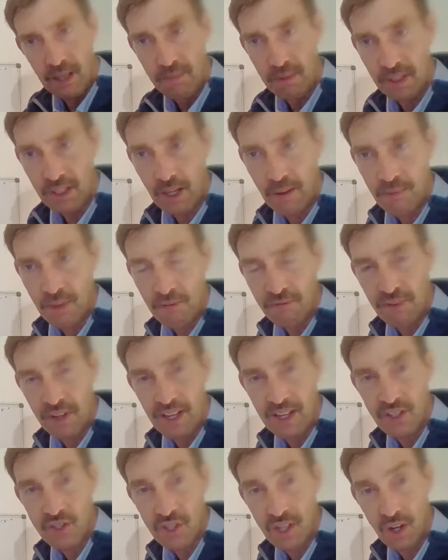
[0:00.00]
they become the
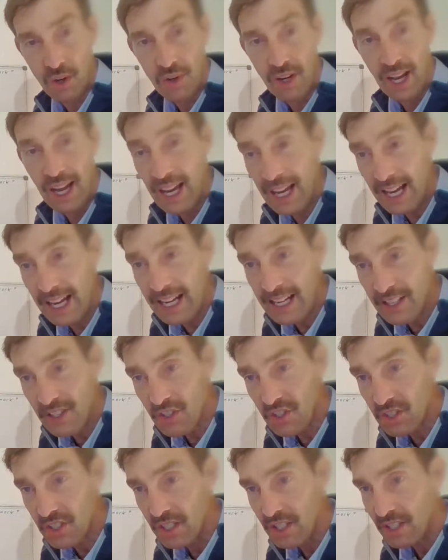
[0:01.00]
phase known
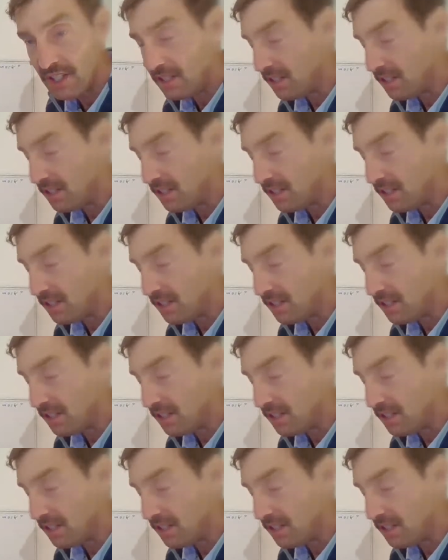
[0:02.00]
as,